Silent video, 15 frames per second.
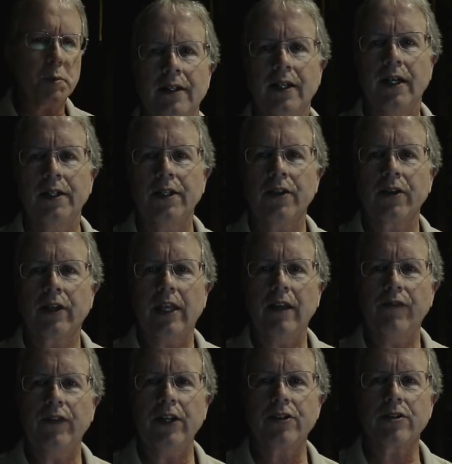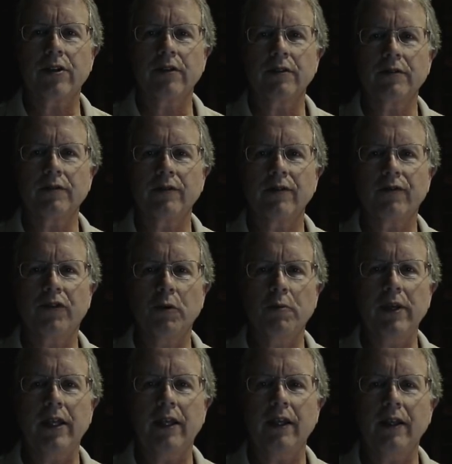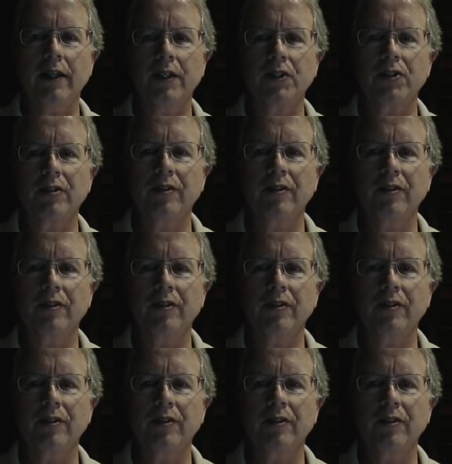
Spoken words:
Another key feature for me is